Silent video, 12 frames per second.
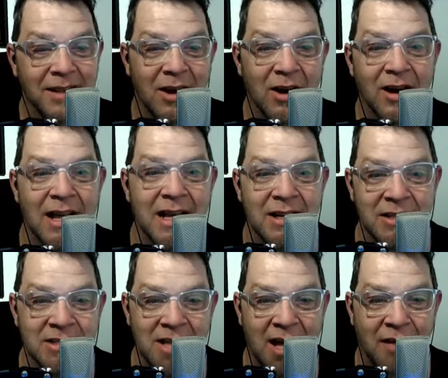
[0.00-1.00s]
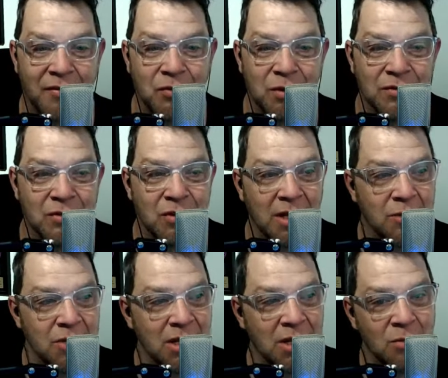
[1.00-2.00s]
heartland of the South, sort of, so
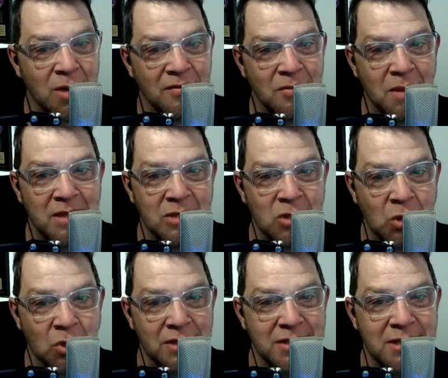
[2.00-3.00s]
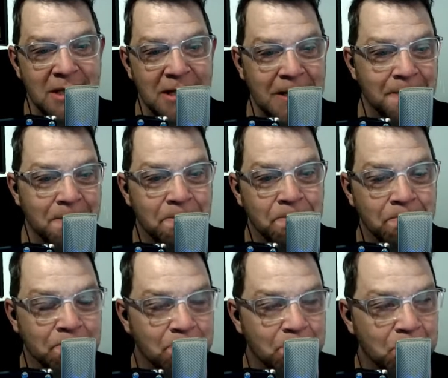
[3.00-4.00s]
like when you get away from like the touristy
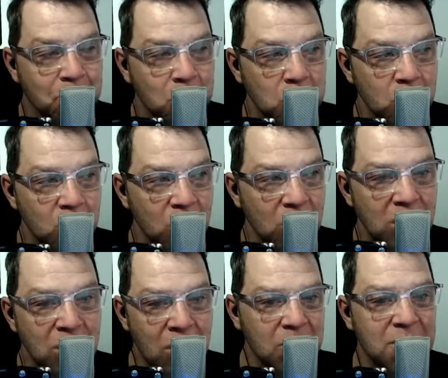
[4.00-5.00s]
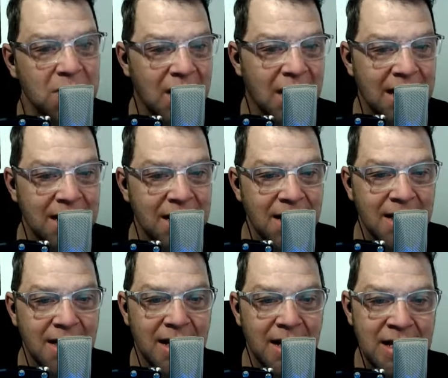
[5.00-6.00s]
coastline
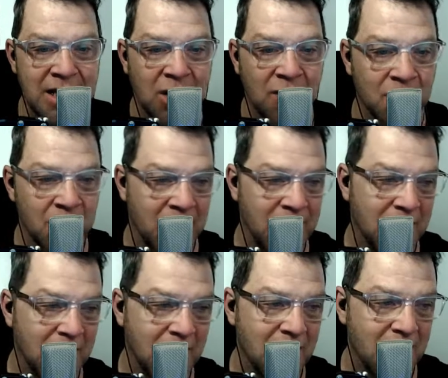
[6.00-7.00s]
and you go from like,